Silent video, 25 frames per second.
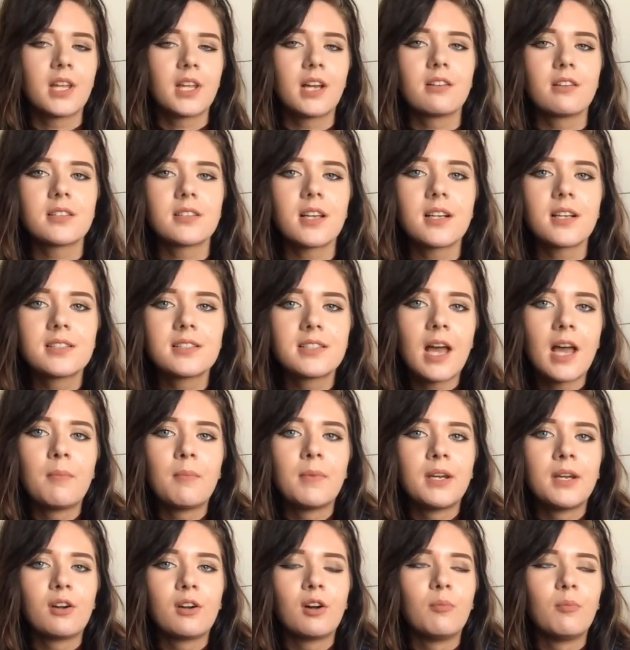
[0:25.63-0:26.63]
There is like a 10
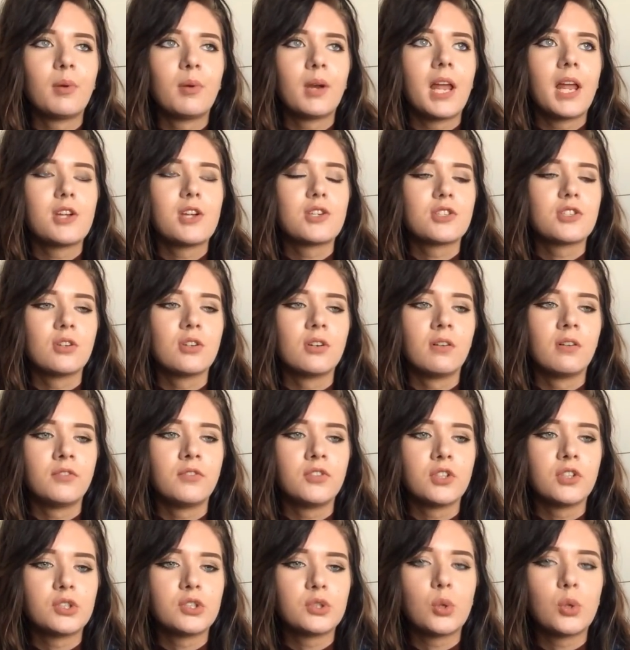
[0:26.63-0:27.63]
minute compilation of
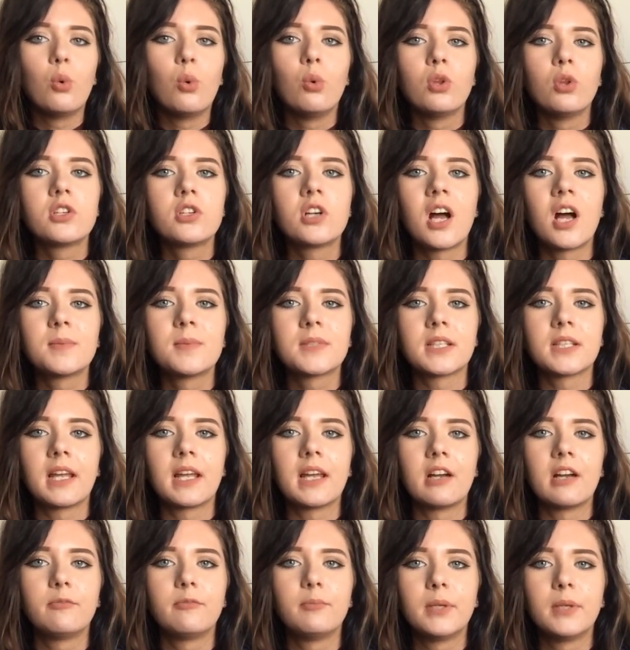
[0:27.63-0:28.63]
just all the times that
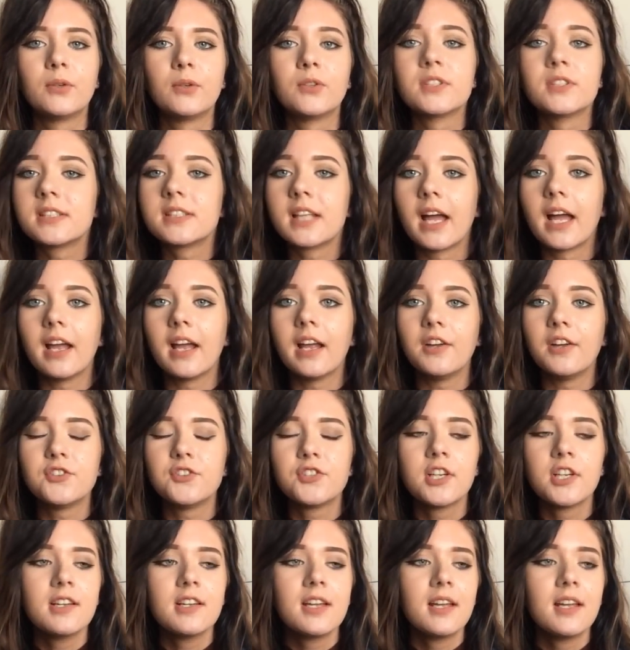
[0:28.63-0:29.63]
they have been on
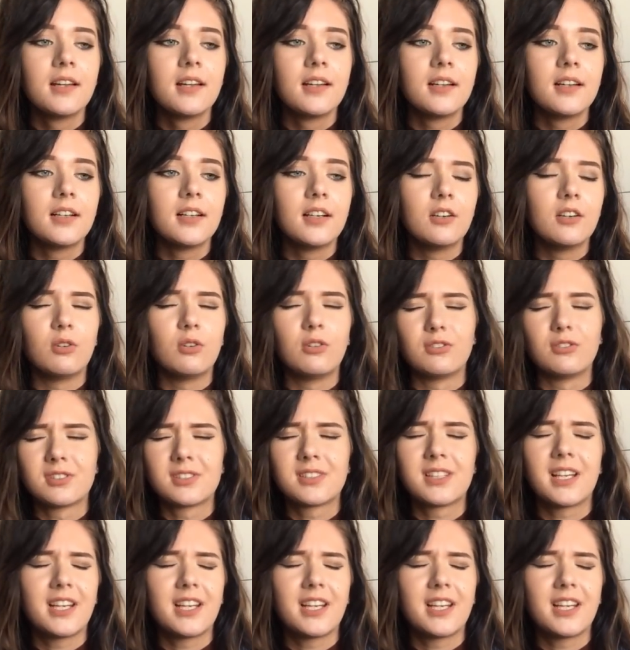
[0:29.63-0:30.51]
stage. All the